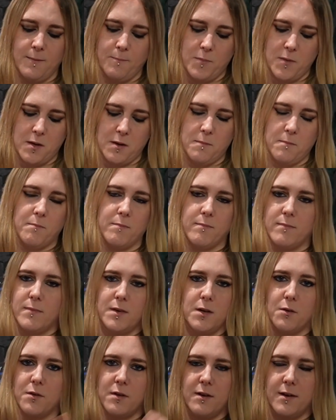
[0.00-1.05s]
Not
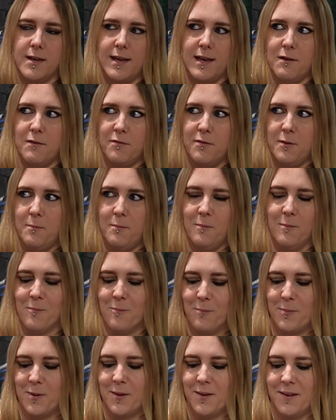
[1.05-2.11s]
that I have them,
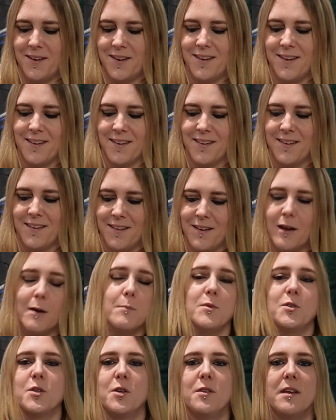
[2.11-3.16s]
but like, I'm
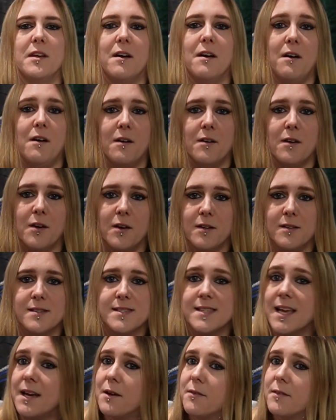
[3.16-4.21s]
sure there are
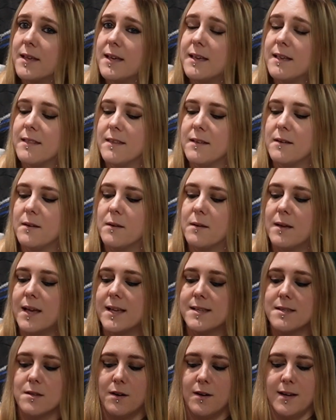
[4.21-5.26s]
girls out there that
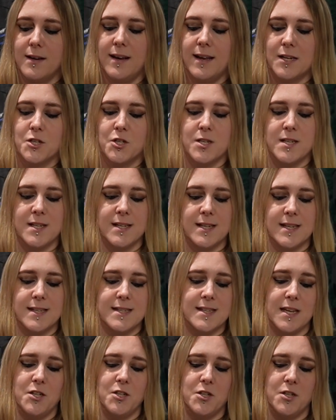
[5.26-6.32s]
has eyelash
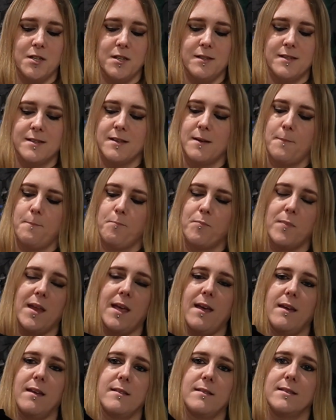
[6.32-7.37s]
extensions,
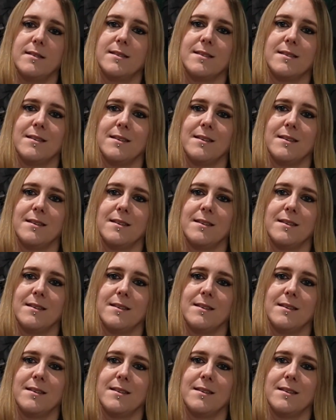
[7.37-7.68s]
and